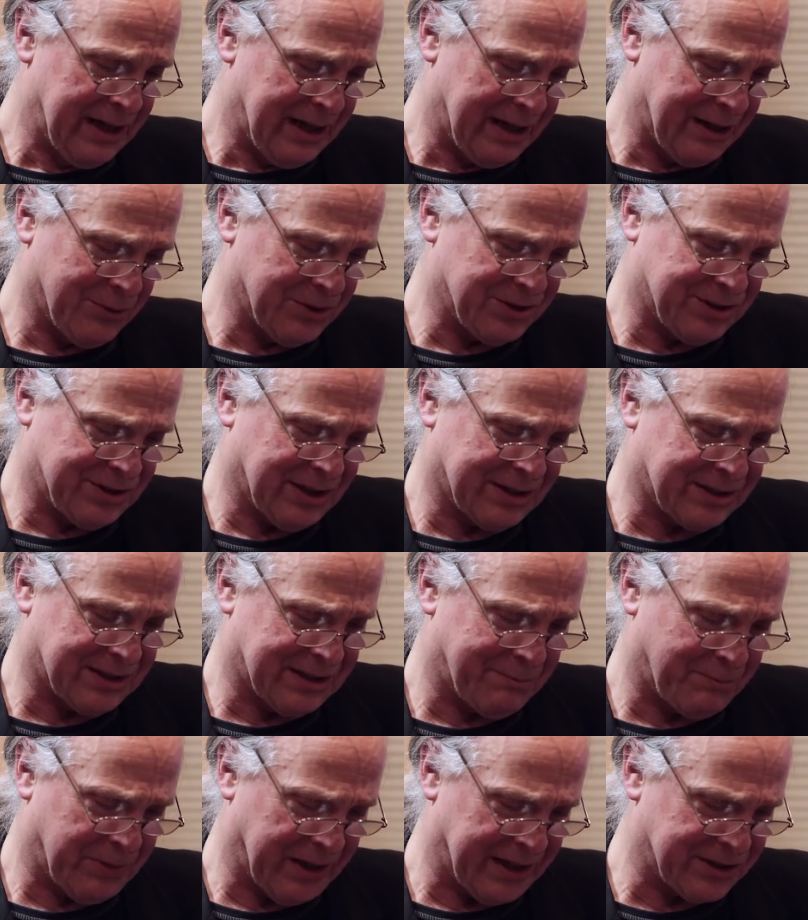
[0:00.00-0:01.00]
It was just
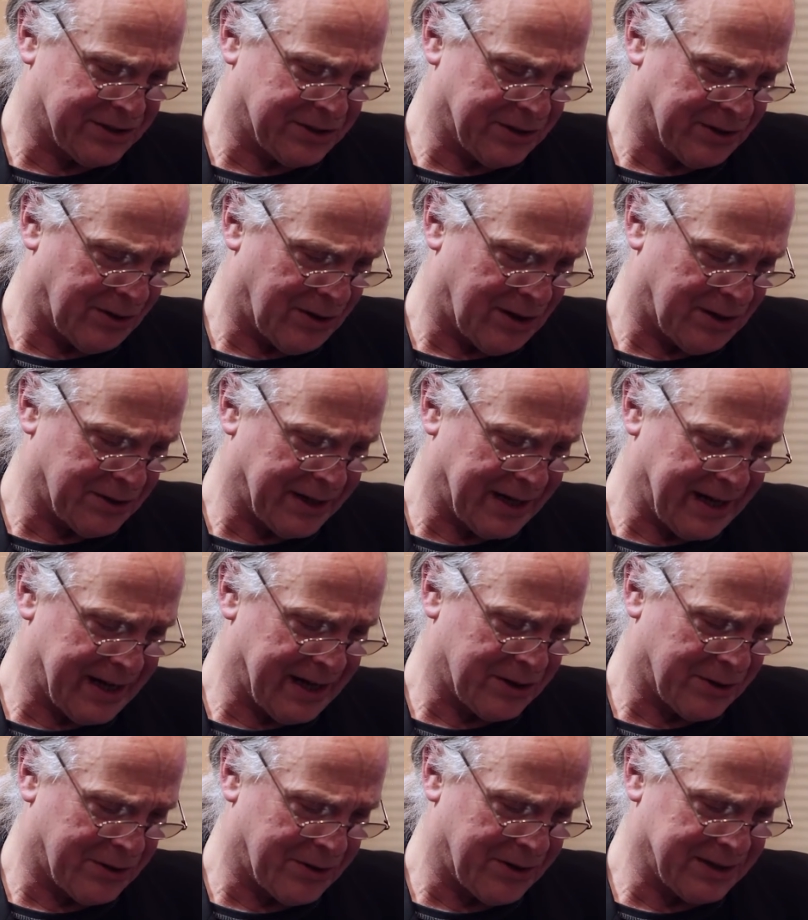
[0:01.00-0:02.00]
that based on all that I
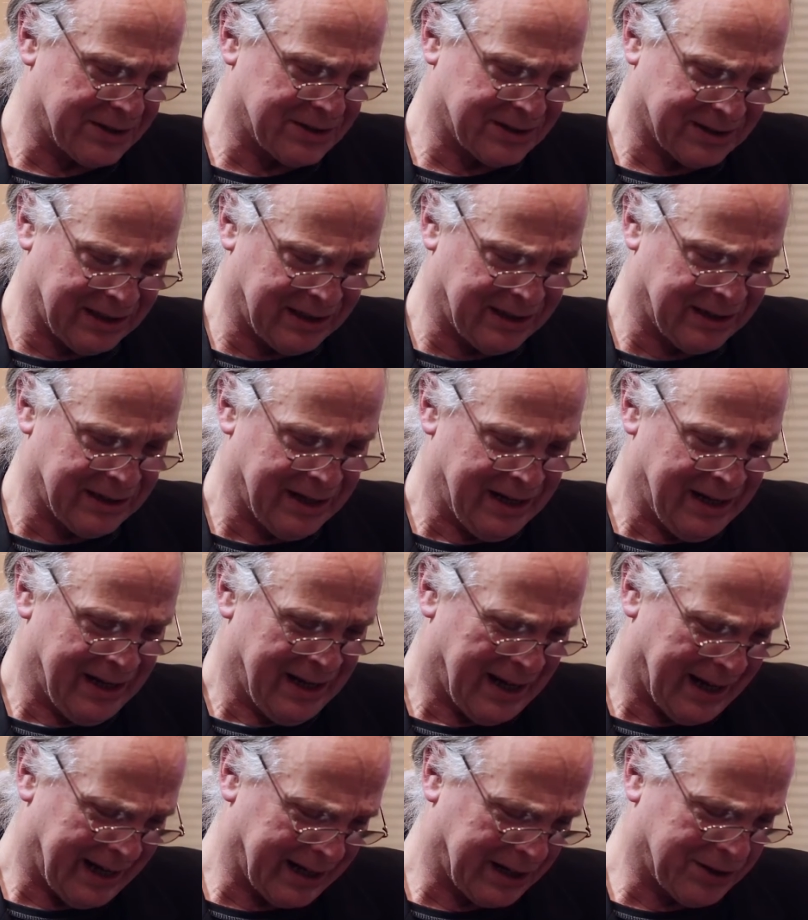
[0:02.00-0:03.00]
had already seen,
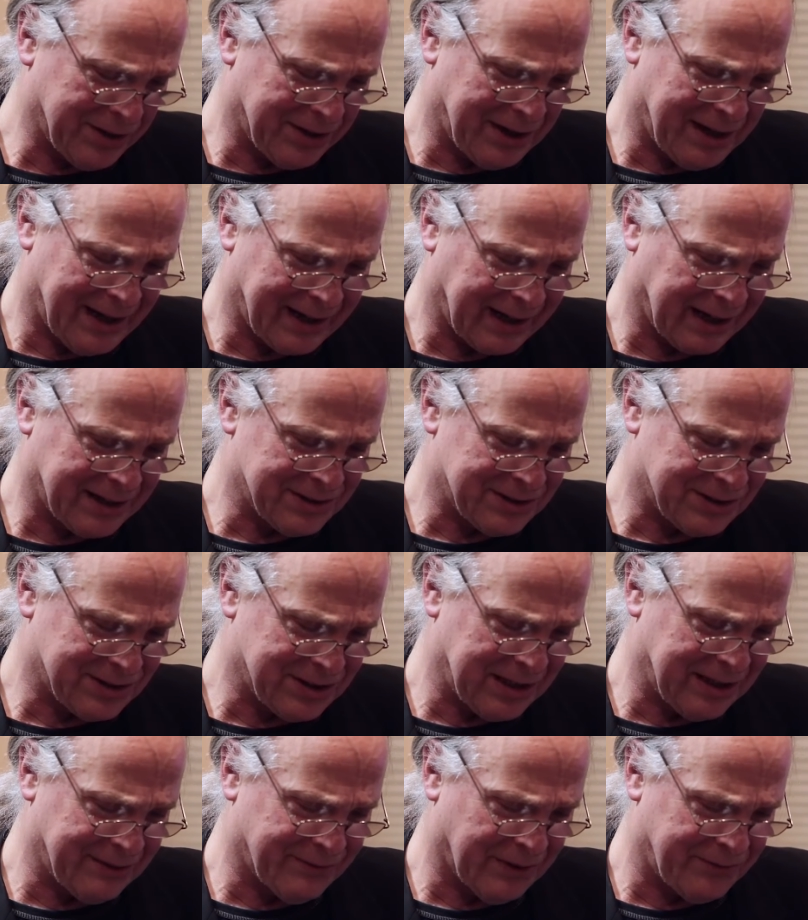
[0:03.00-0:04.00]
I could not
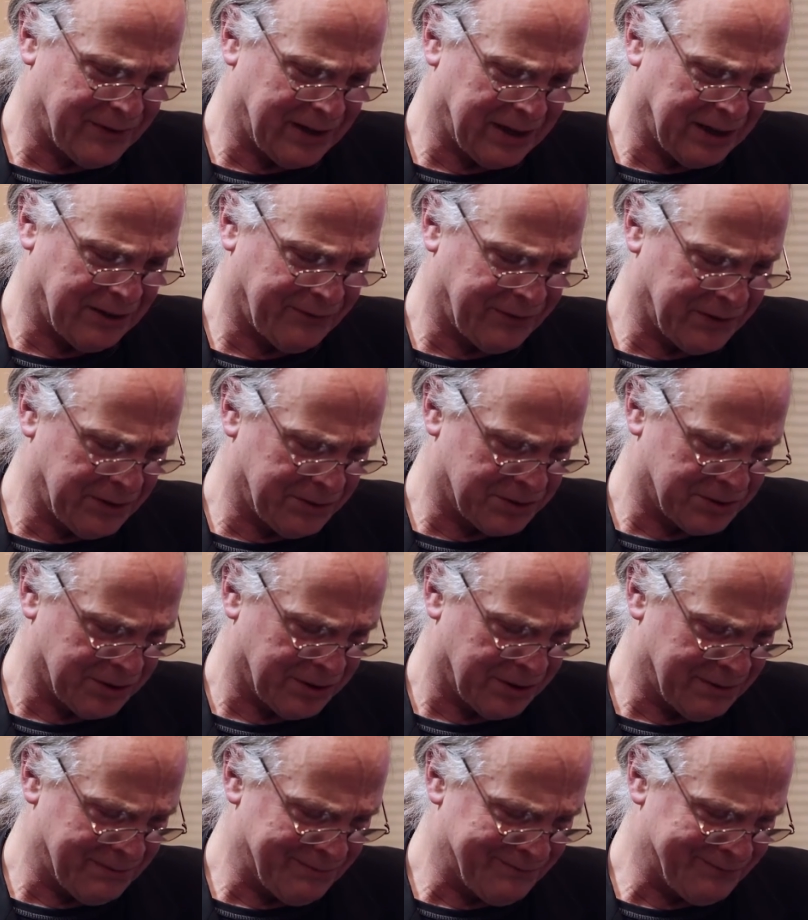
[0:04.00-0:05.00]
conceive of any
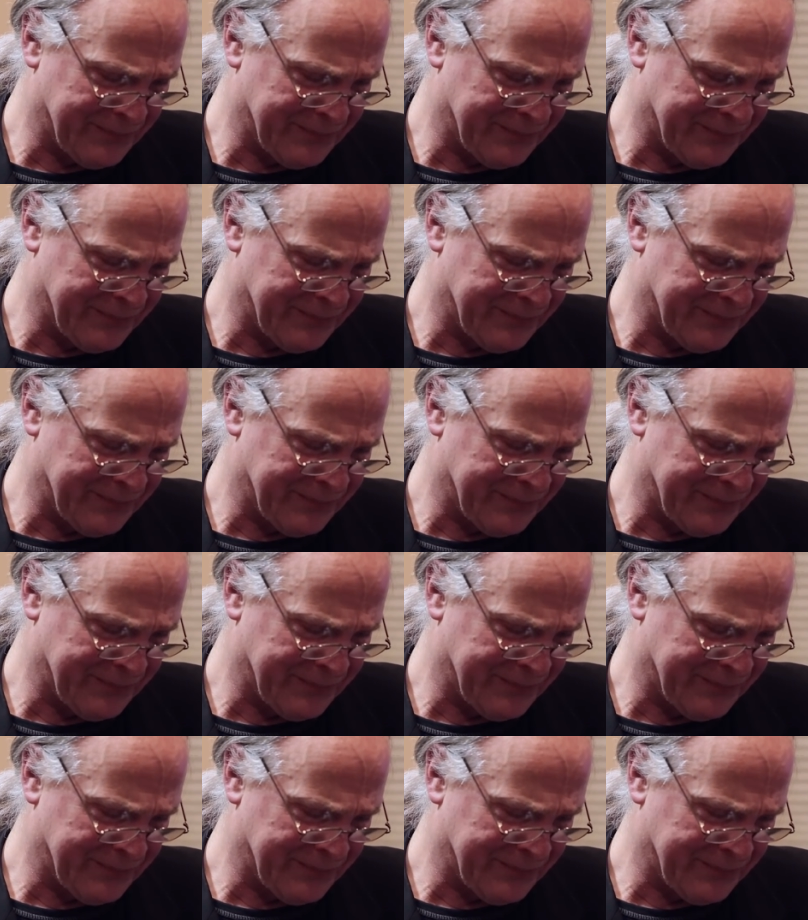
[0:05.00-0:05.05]
future.